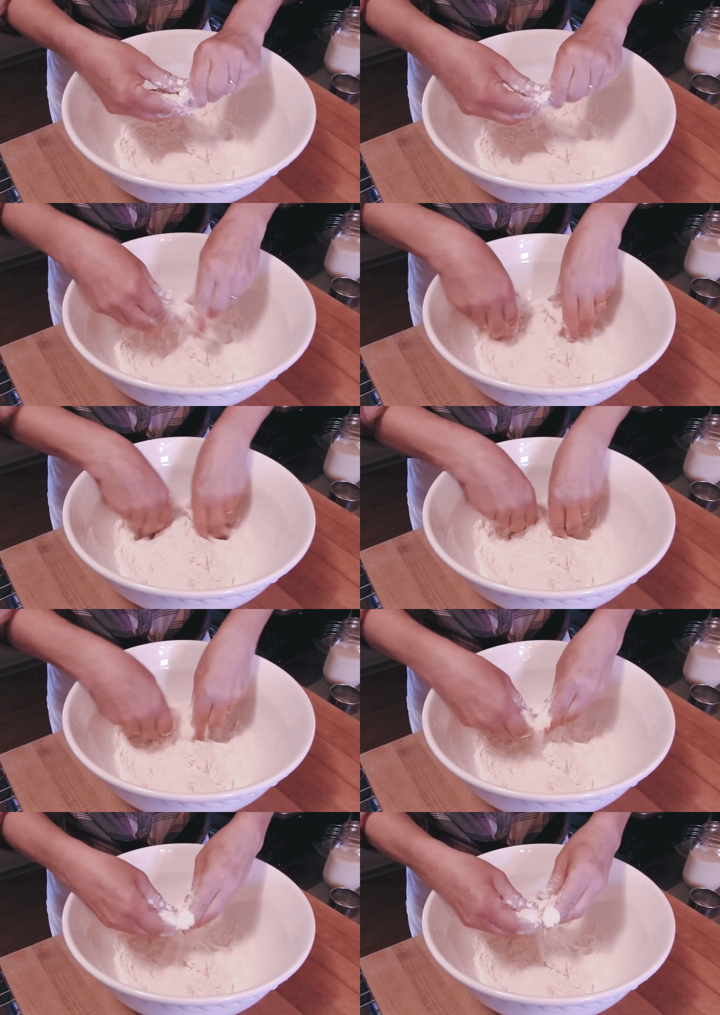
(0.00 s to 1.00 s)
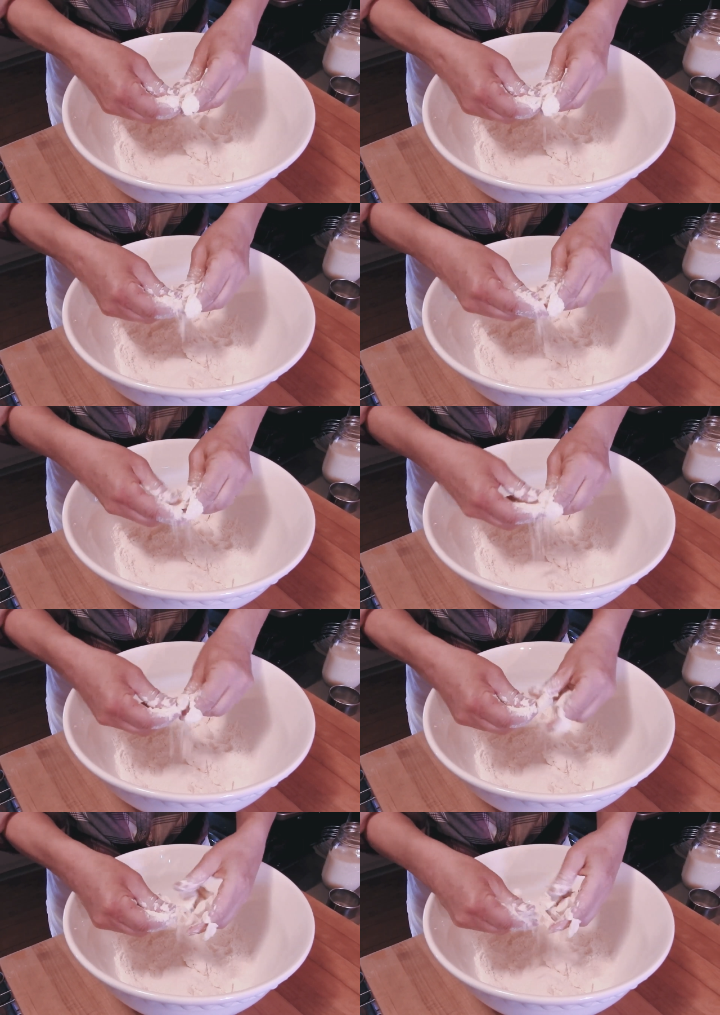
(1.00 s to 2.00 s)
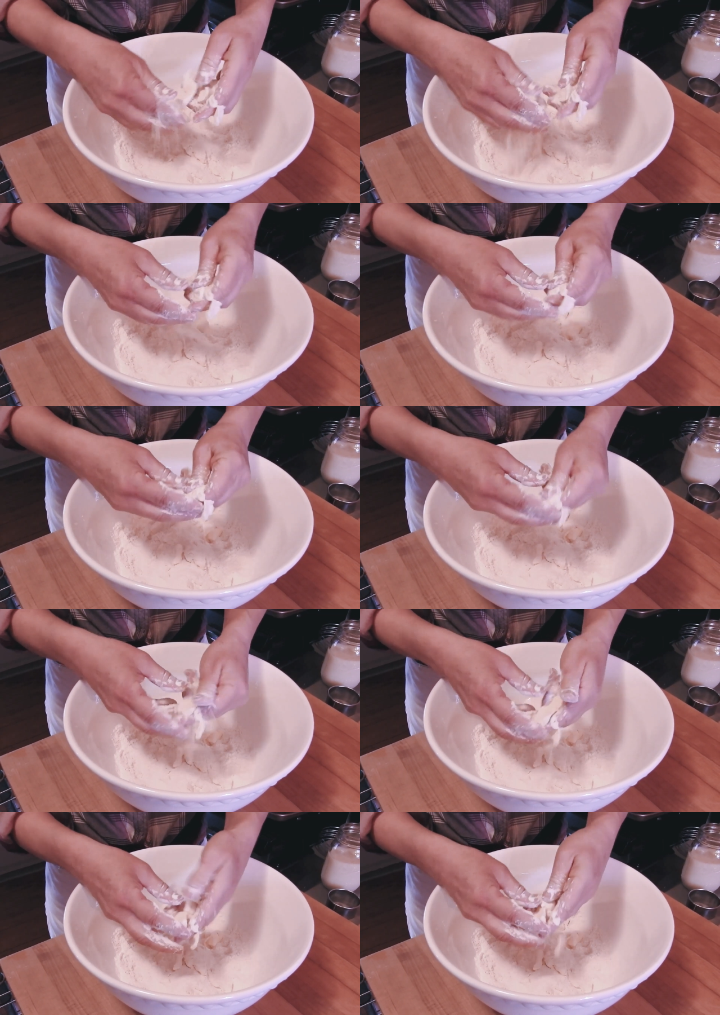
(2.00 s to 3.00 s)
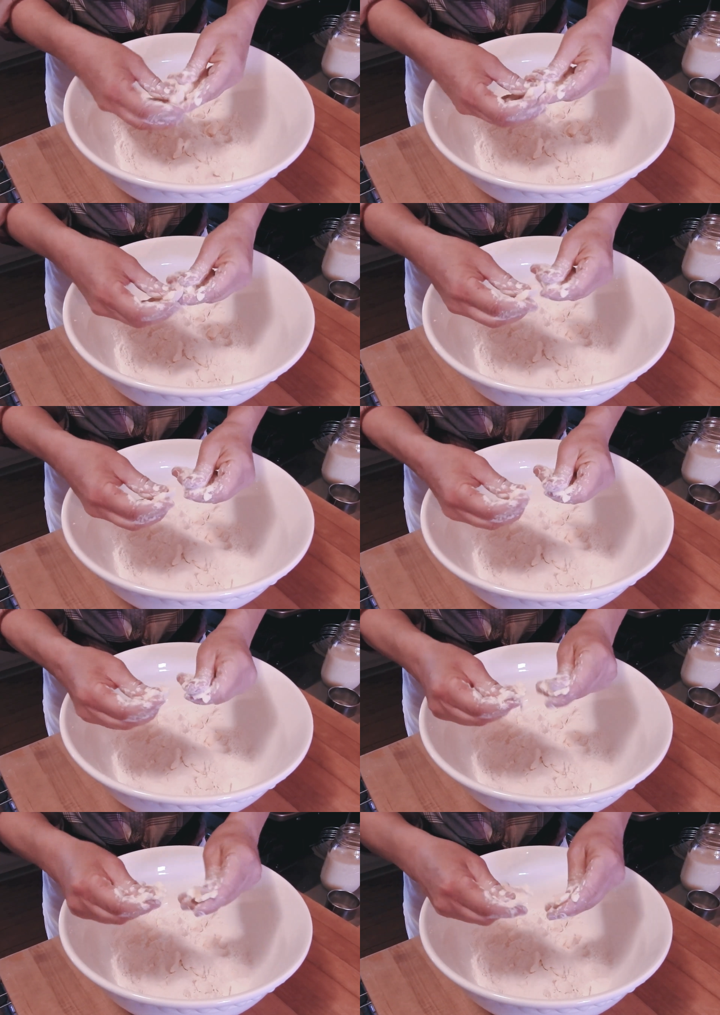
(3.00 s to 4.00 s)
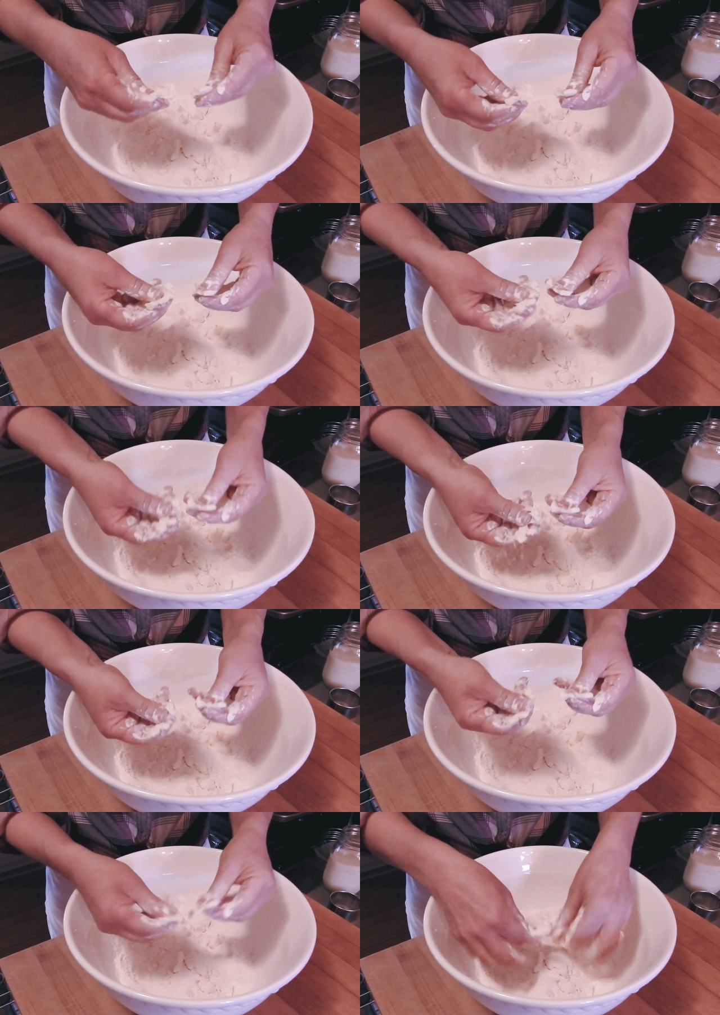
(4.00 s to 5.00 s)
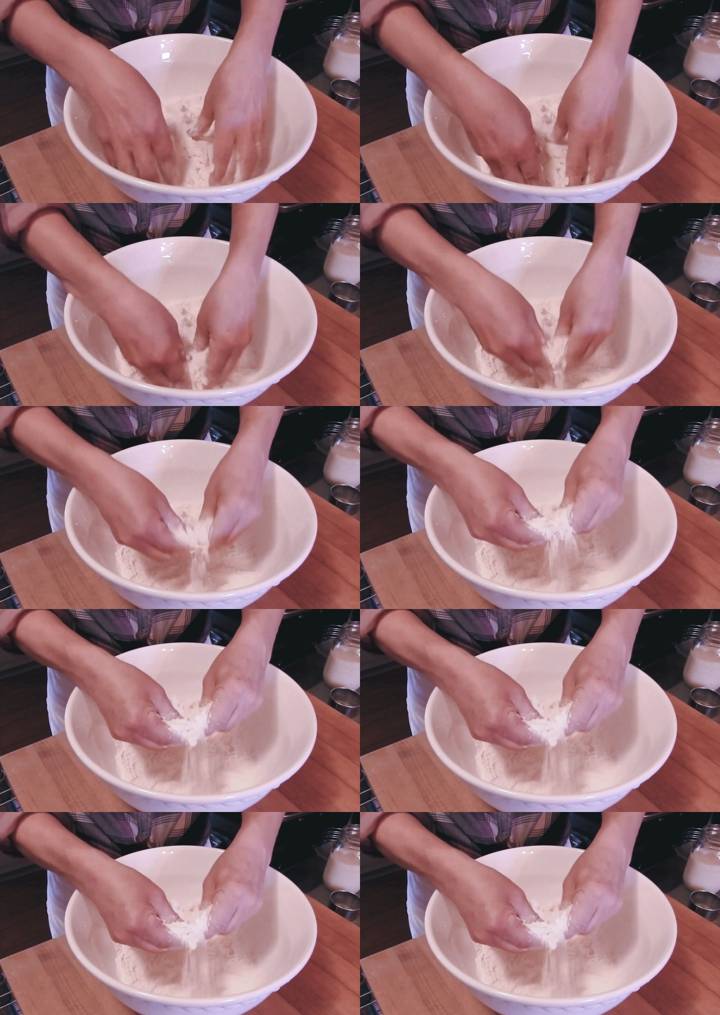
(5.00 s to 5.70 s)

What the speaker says: [unreadable: no face in view]